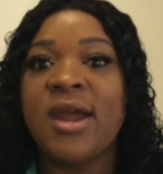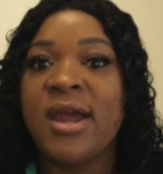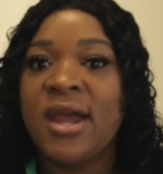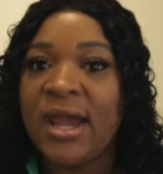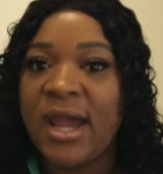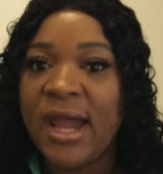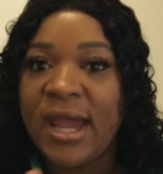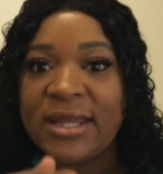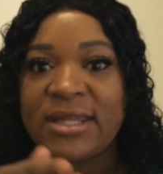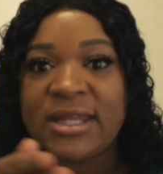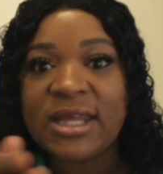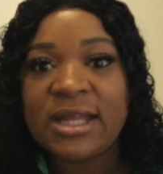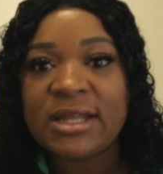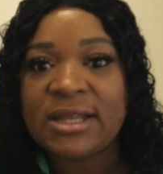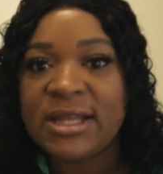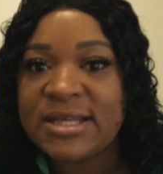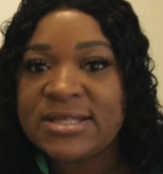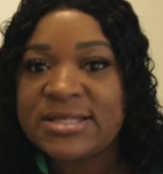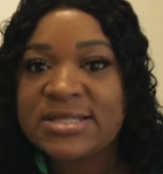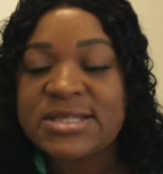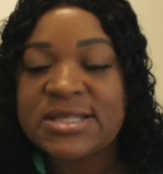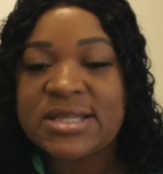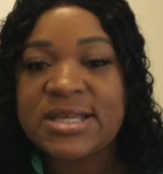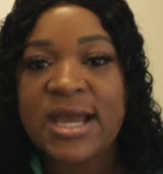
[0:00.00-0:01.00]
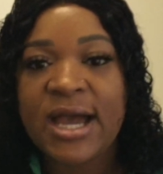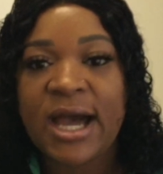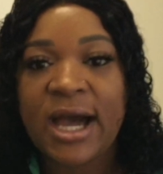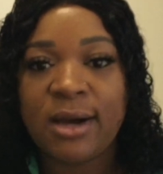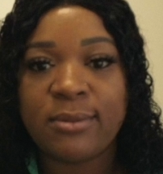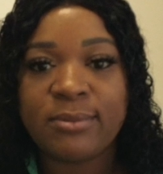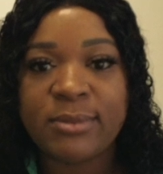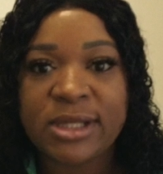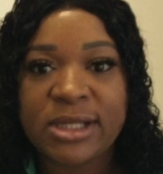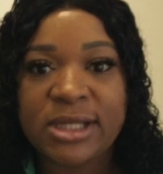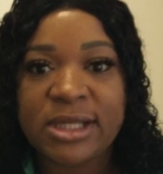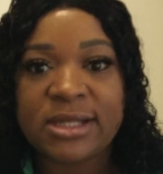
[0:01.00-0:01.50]
and then let's see how
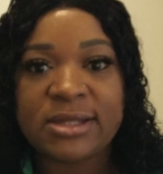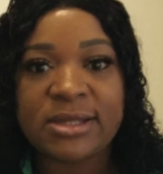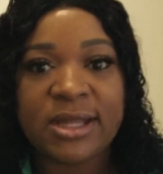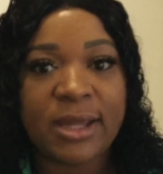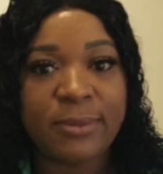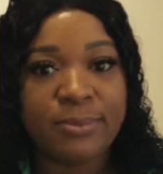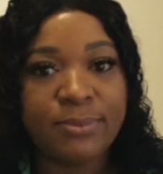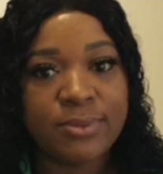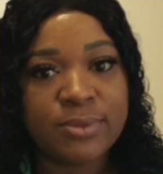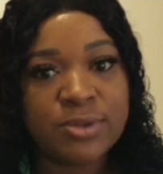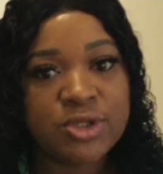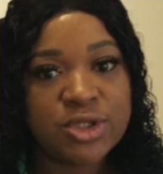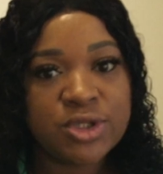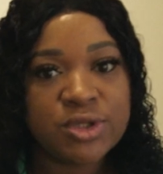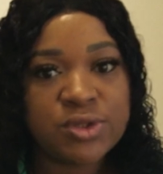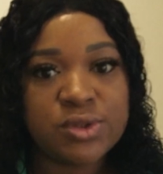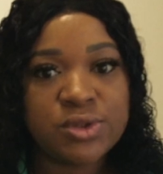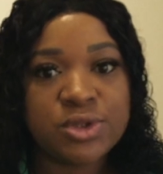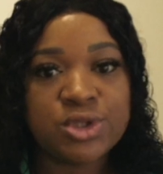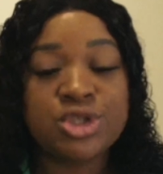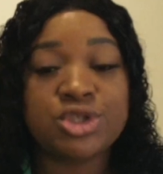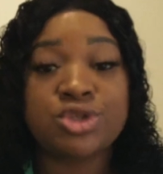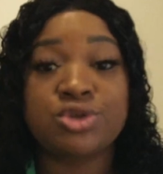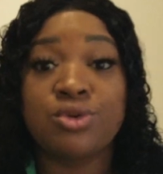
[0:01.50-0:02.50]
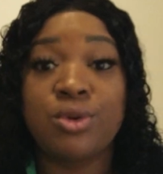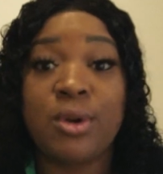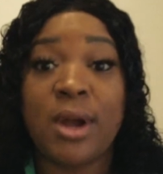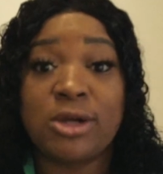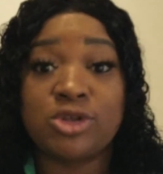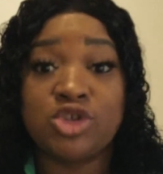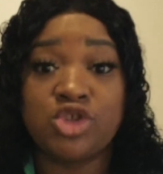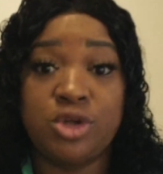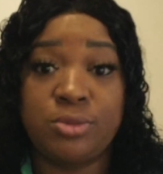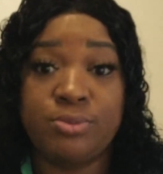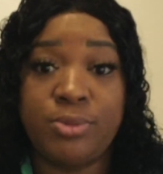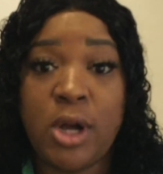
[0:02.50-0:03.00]
many they choose
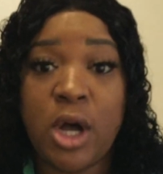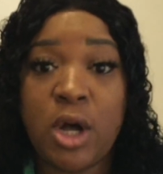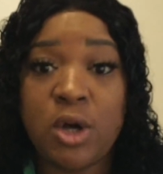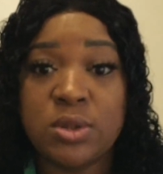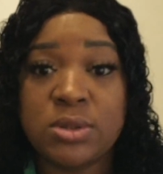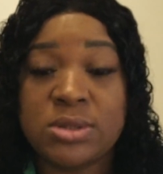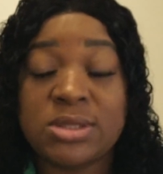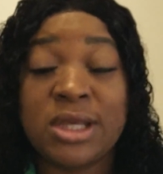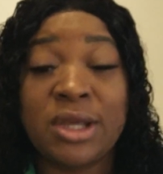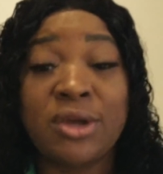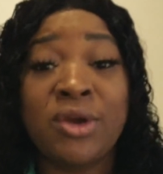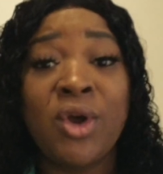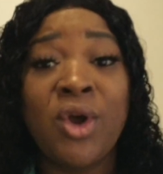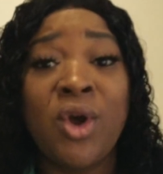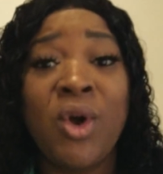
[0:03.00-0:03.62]
throughout your posing,